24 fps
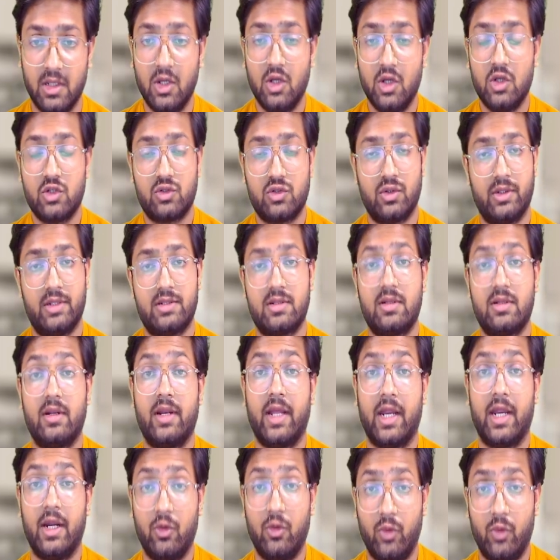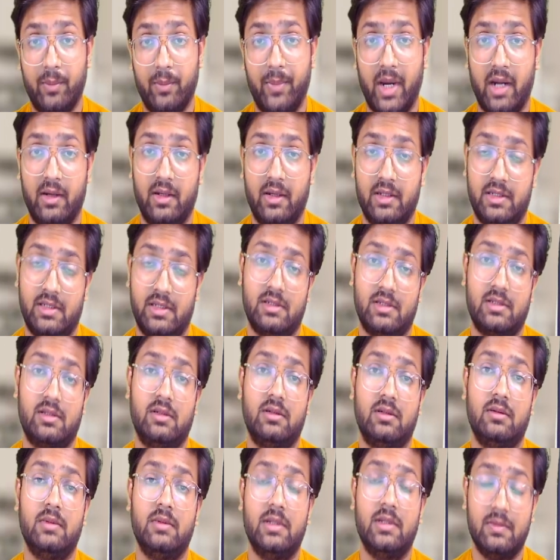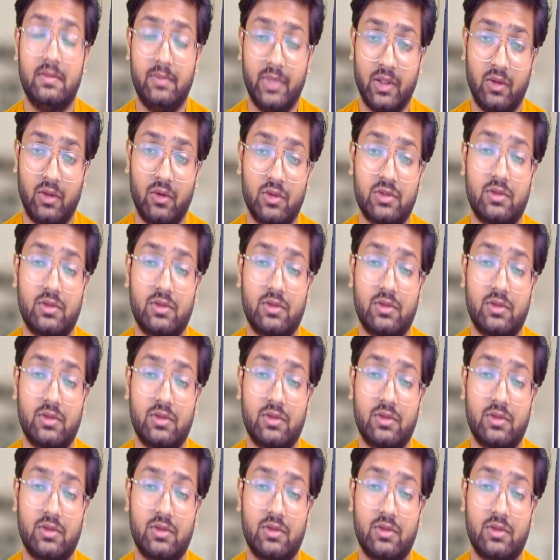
So this is the negative impact. This is because